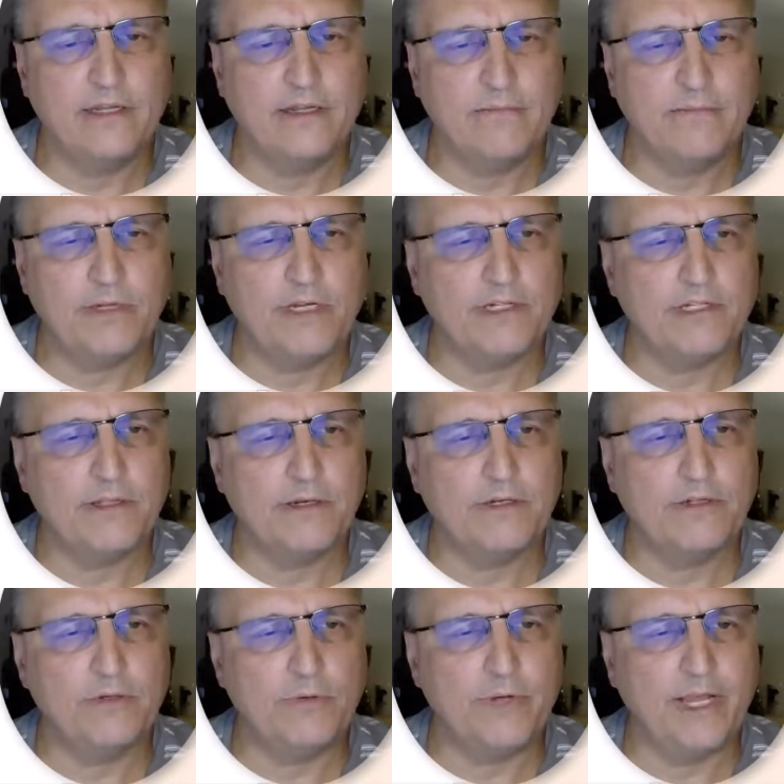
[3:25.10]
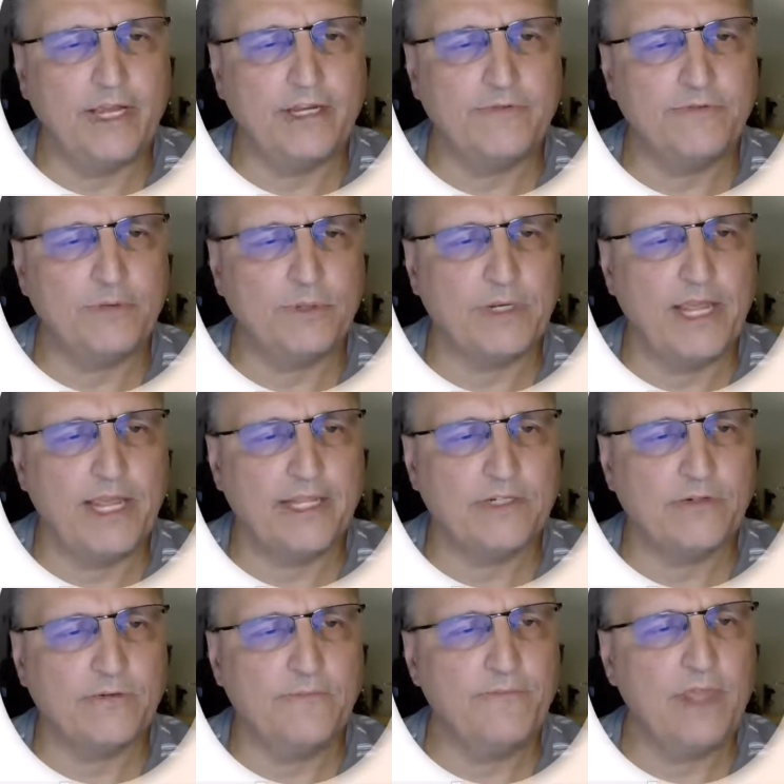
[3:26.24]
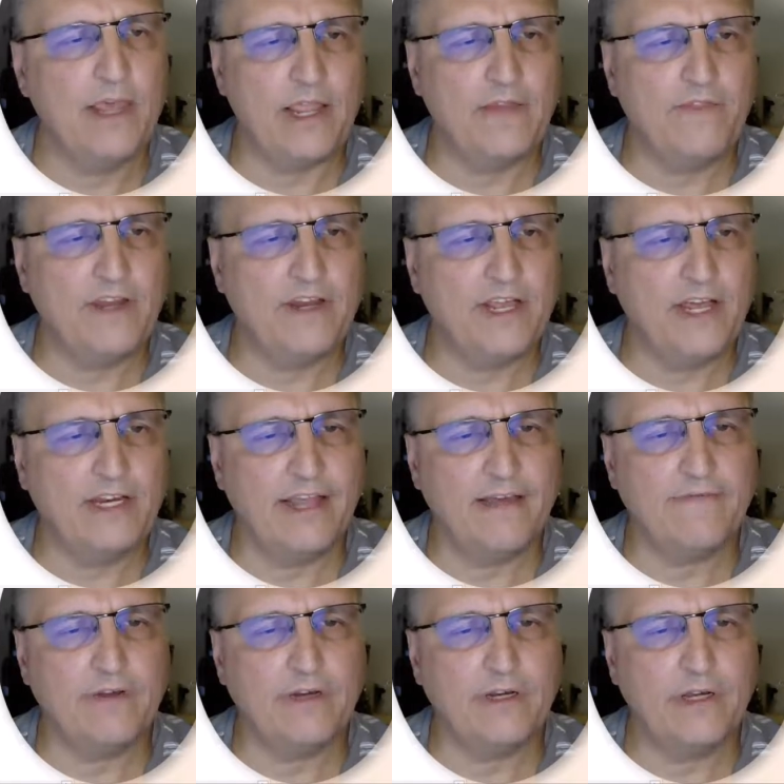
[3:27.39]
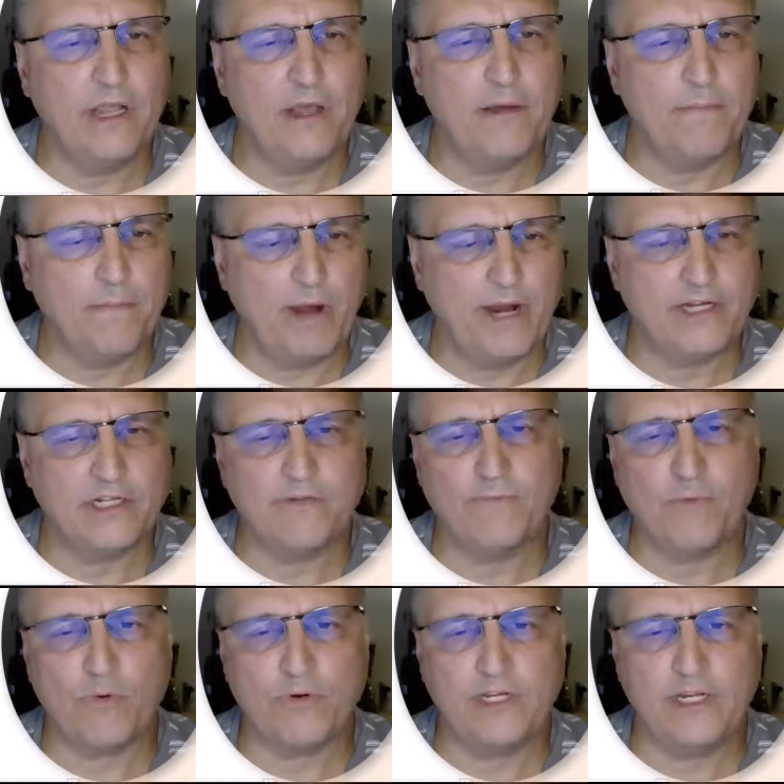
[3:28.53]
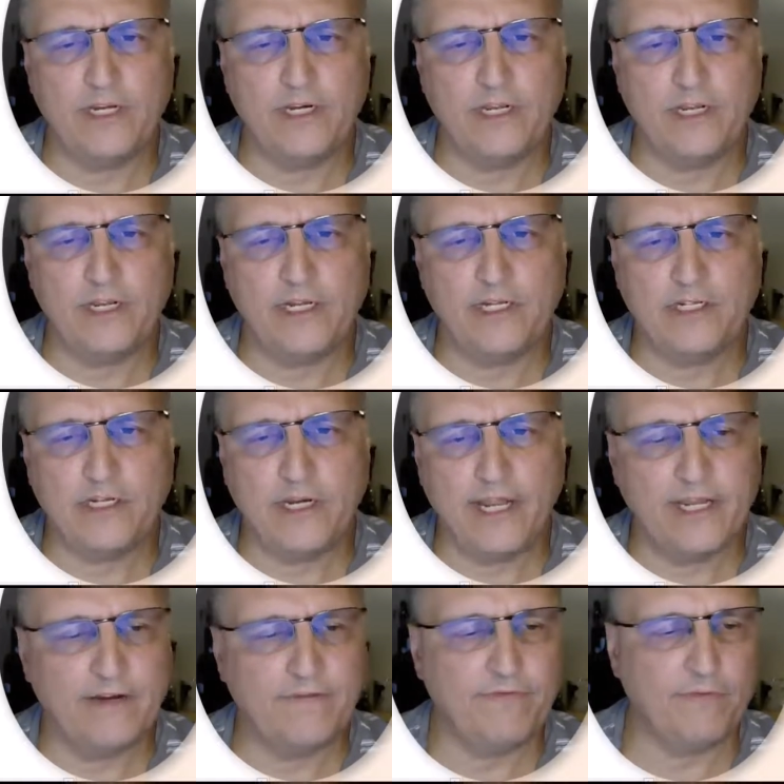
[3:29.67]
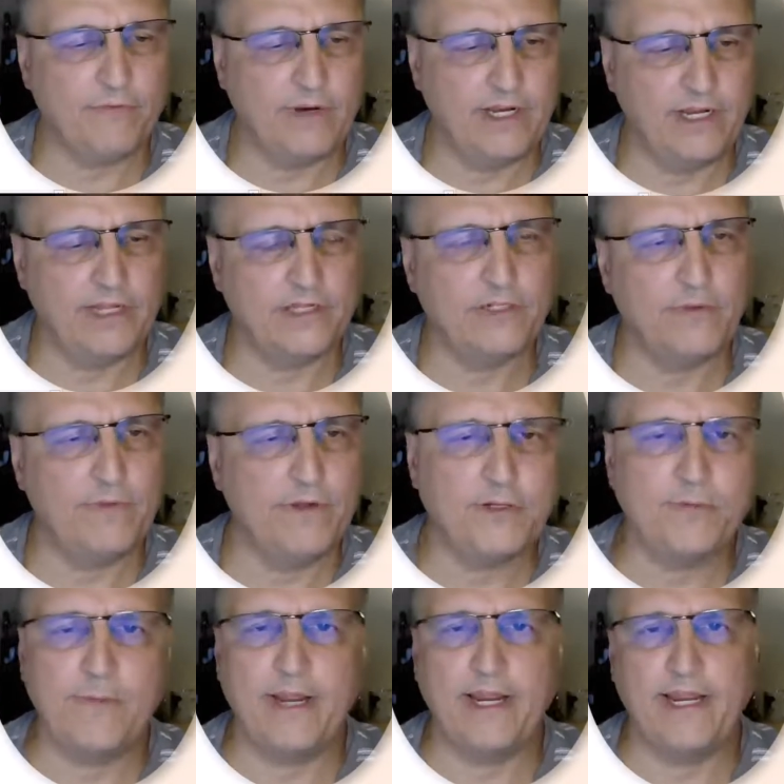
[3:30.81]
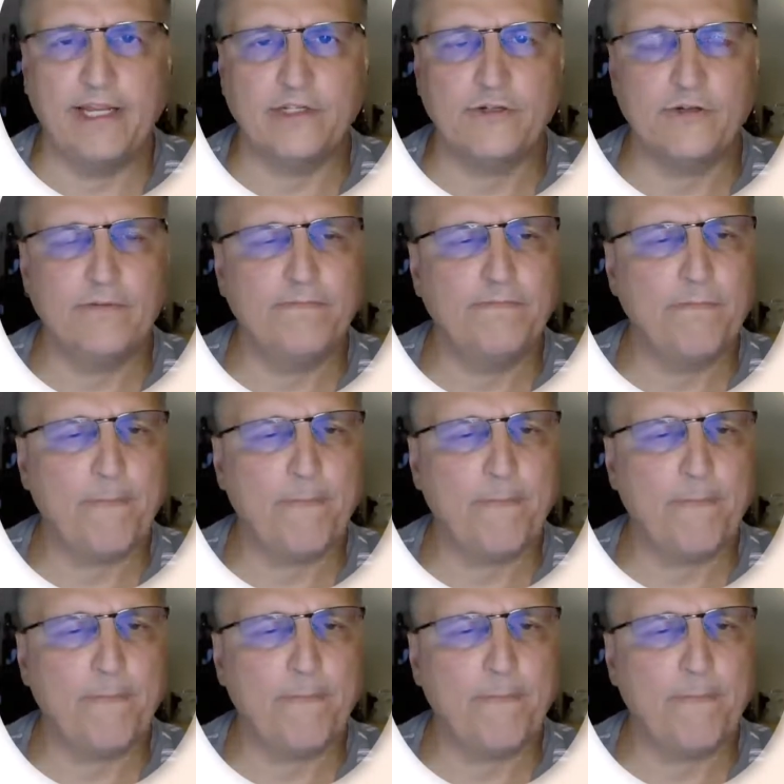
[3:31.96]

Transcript: because the 2 negatives would cancel. And then 11 minus 14 is a negative 3, and so there's my answer.